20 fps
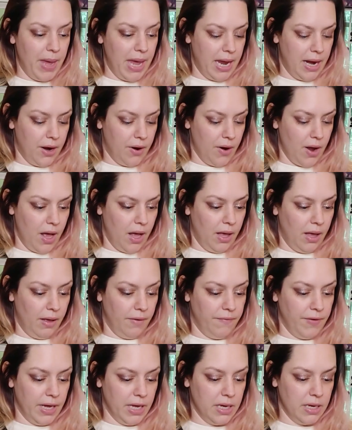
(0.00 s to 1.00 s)
pair
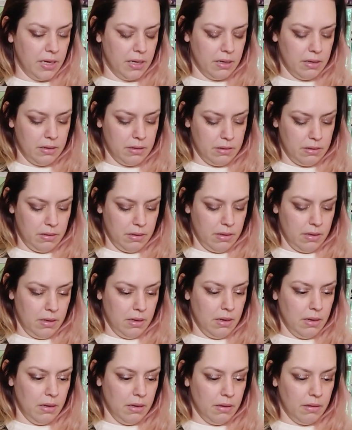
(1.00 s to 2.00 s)
of
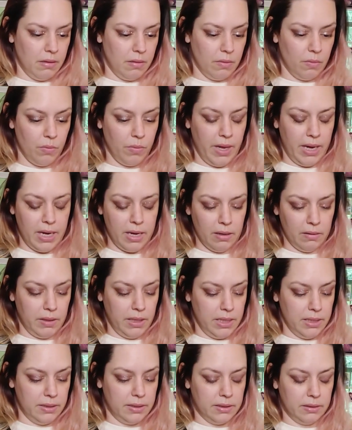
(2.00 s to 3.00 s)
like
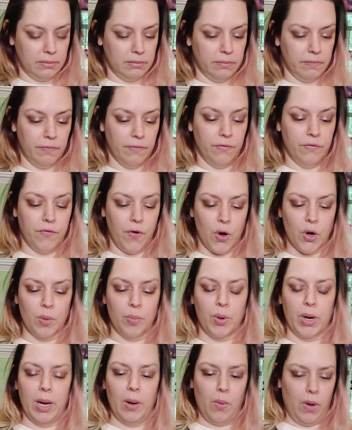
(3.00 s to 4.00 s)
these
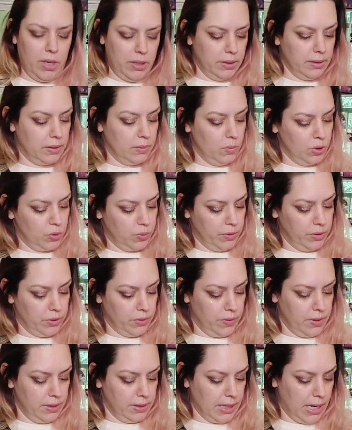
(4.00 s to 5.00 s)
vertebrae ones. Which ones
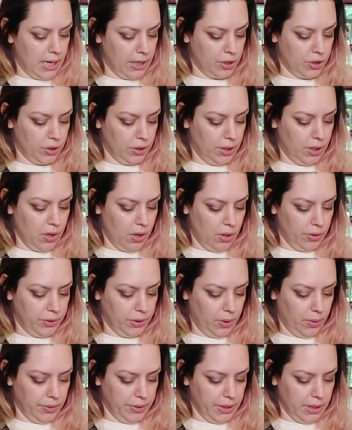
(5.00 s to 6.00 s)
are these actually called?
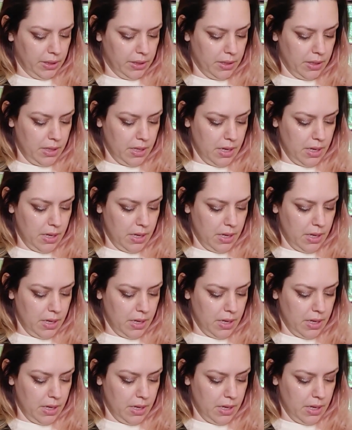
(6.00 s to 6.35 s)
Hold on.